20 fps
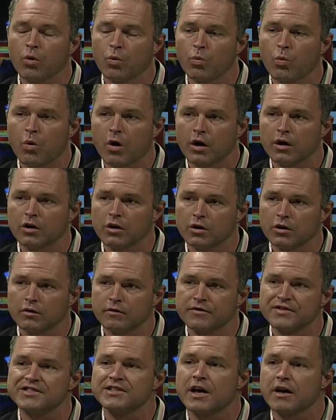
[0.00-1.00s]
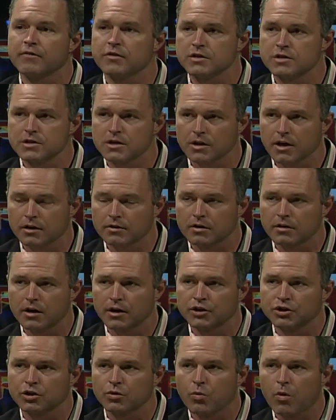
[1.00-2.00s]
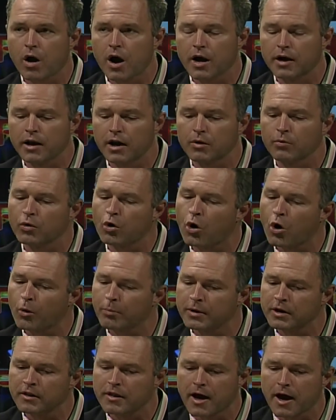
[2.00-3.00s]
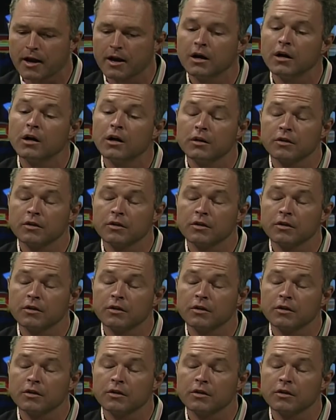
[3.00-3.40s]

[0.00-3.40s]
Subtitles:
one of 7 selected nationwide, and we're hoping that